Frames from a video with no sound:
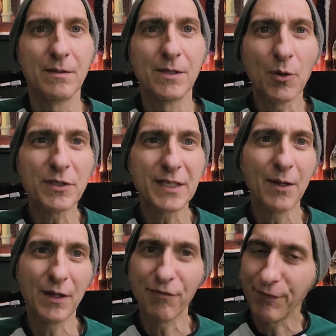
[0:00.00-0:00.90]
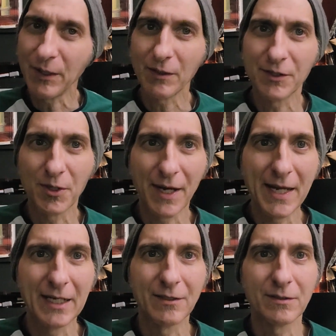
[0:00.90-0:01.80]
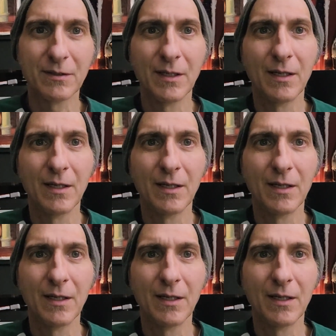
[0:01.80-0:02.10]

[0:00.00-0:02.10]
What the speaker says: Notice how they feel in your hand.